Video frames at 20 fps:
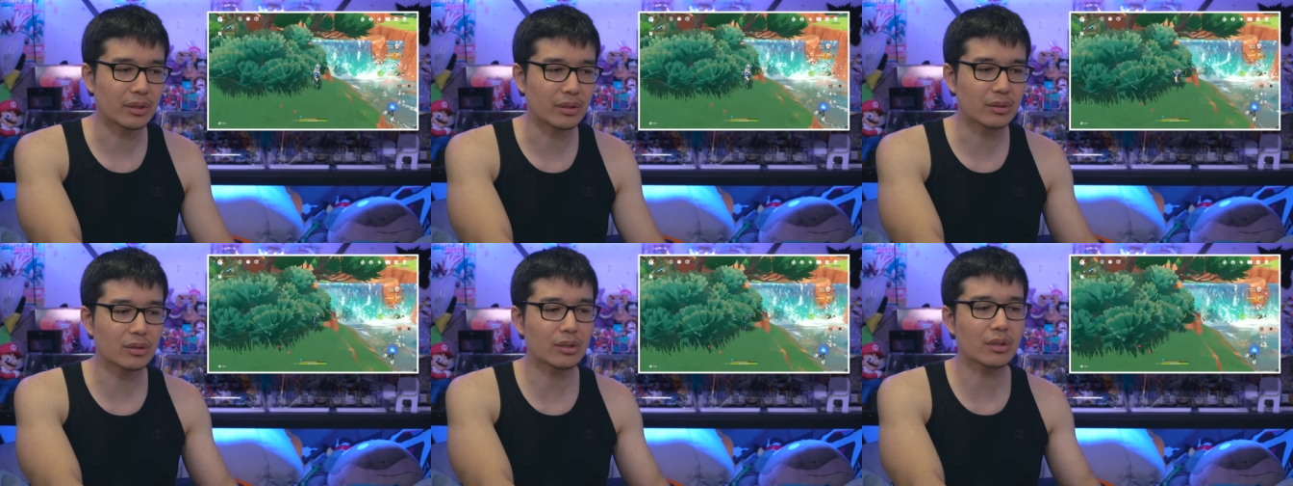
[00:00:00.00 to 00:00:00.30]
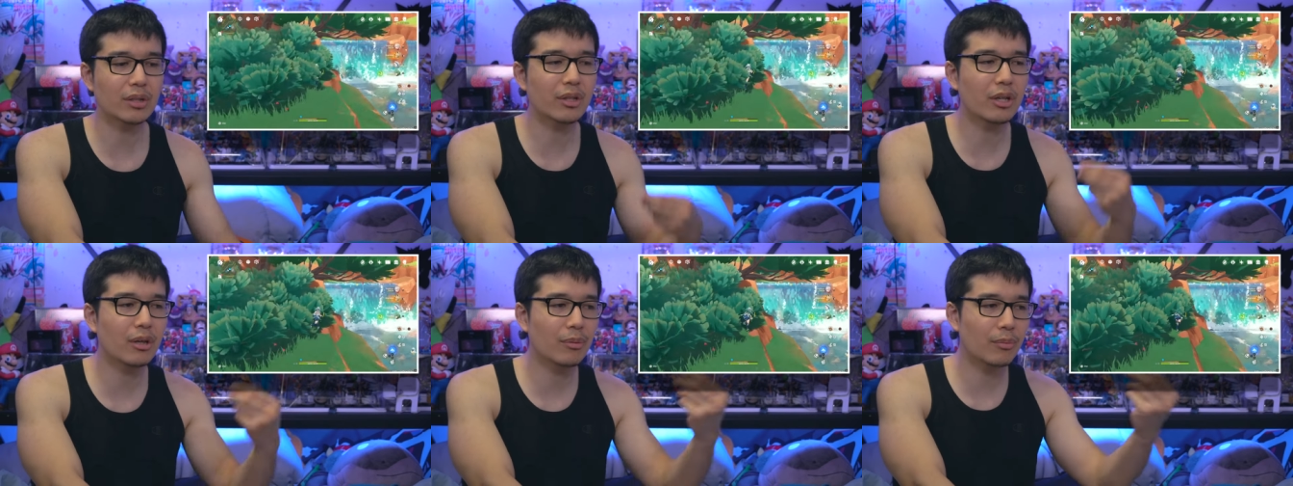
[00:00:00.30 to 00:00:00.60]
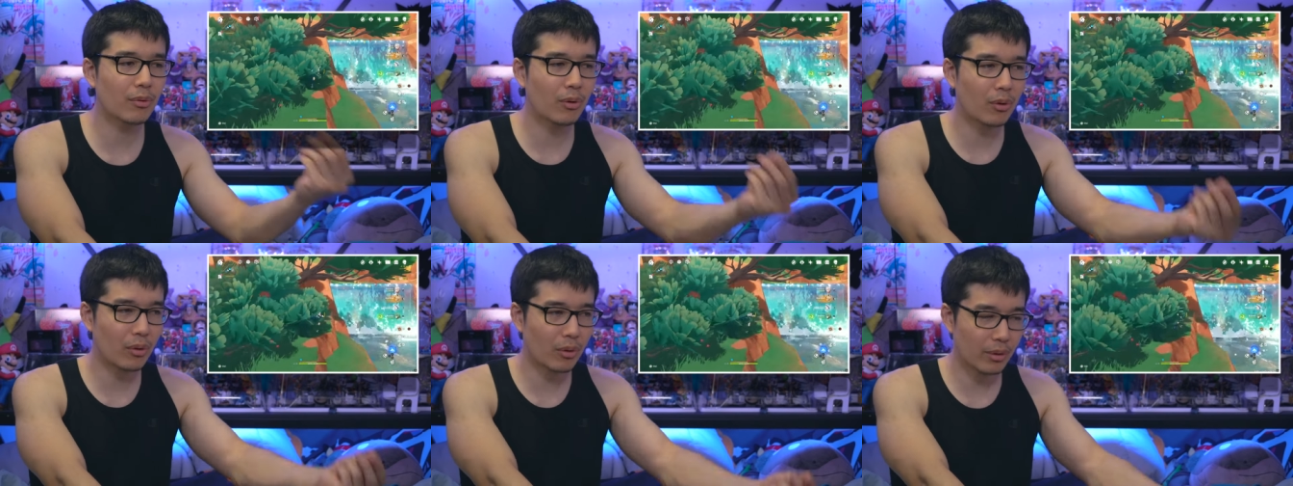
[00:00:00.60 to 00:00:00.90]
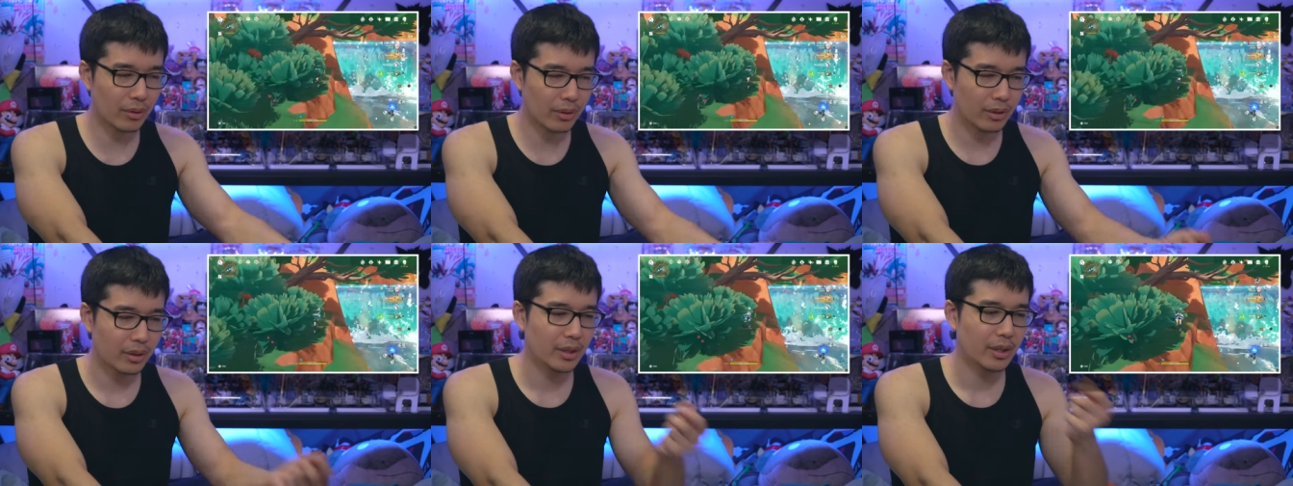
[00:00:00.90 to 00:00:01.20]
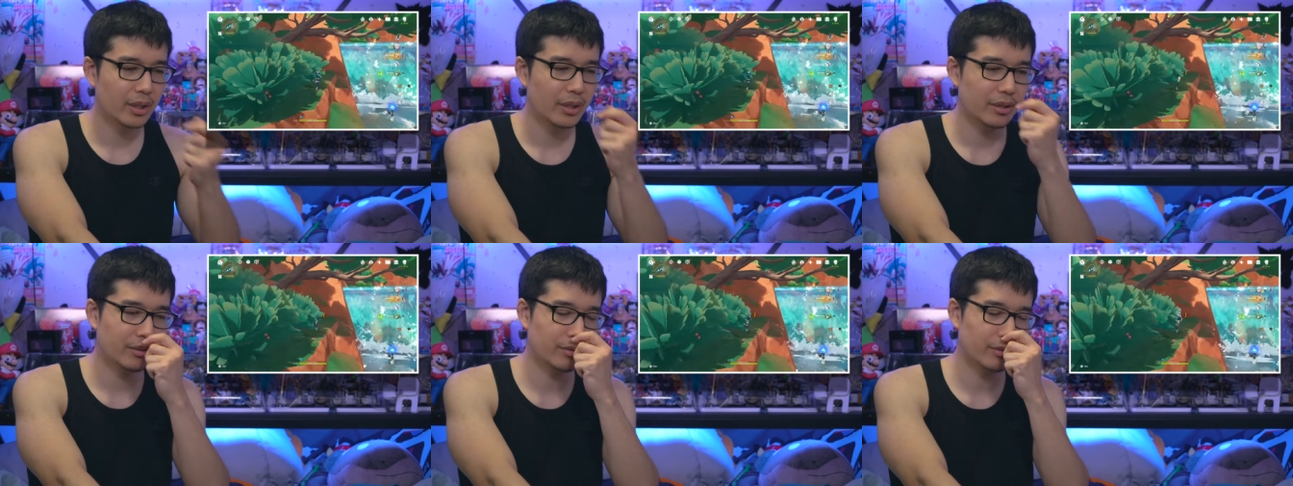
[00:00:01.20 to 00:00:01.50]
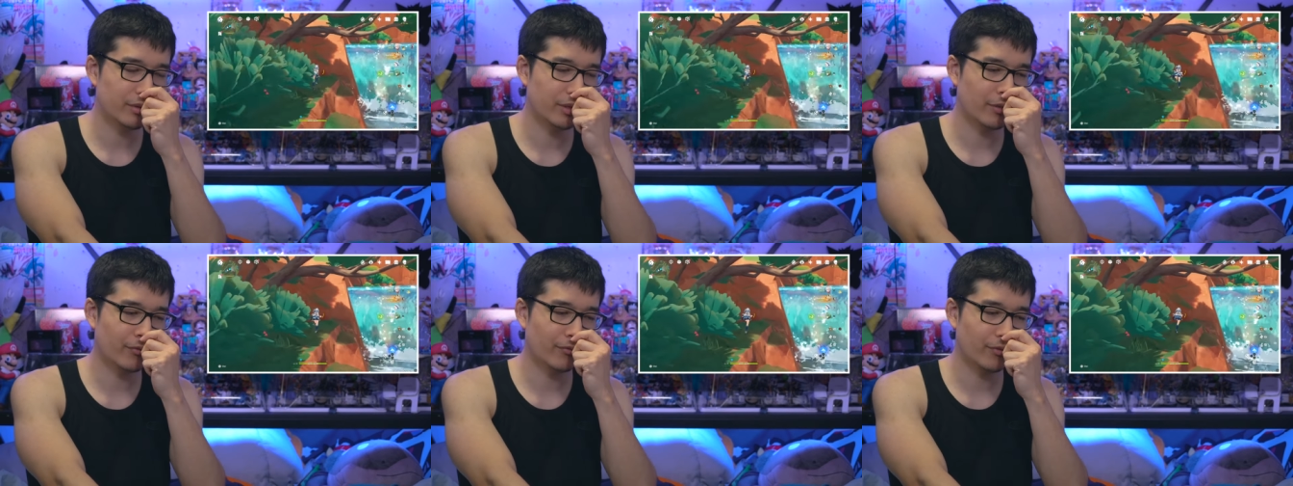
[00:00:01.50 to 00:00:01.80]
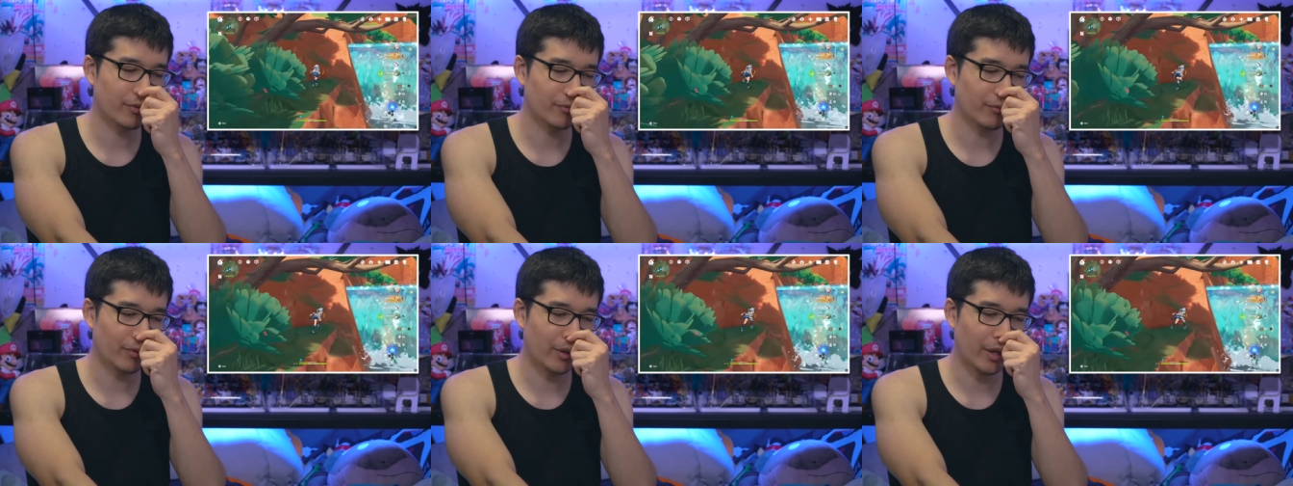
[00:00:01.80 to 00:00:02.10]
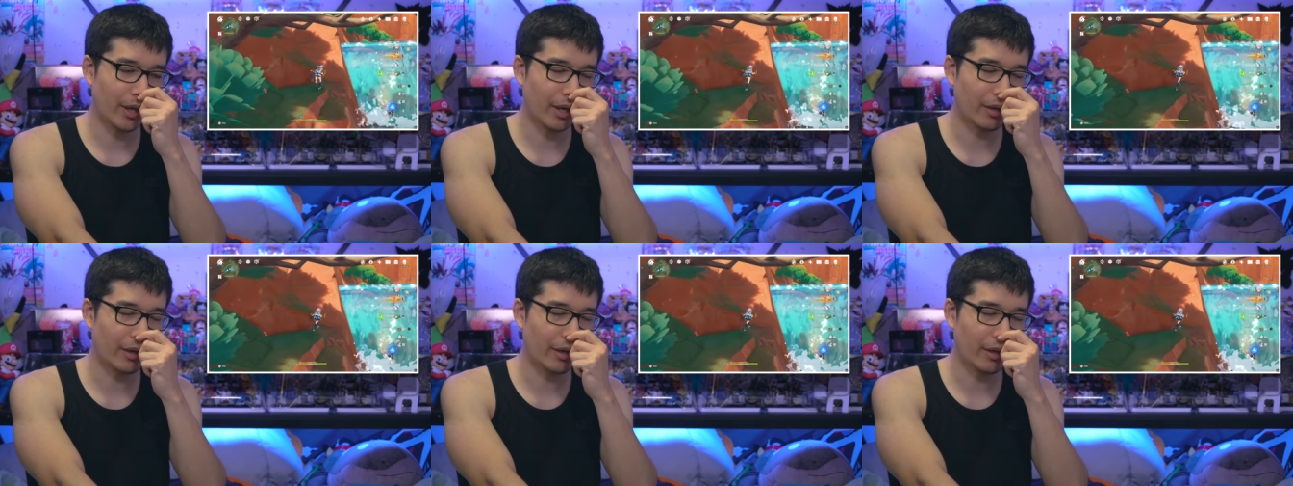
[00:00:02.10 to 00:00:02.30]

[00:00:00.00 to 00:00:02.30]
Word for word: a little more different, right?